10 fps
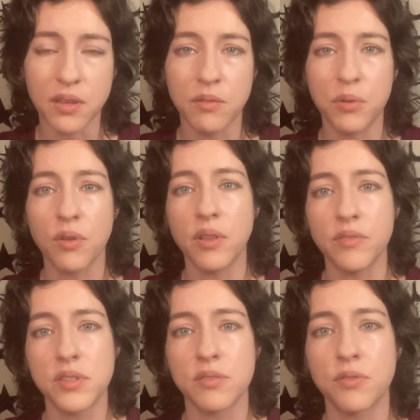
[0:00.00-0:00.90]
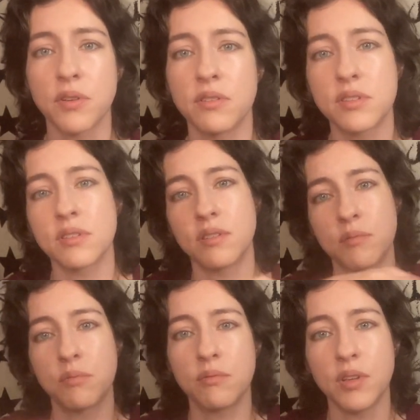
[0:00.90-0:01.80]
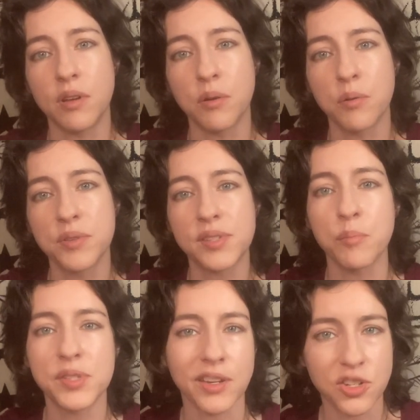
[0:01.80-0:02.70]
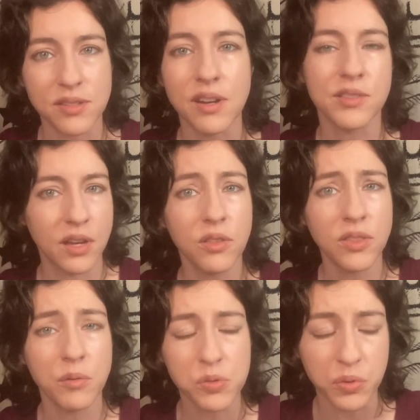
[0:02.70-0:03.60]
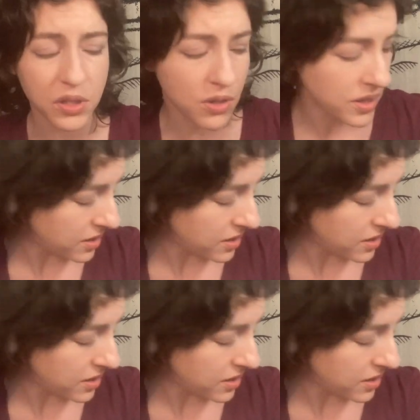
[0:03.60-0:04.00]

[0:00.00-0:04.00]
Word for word: with all of the different, subsections and everything. I thought that was really good.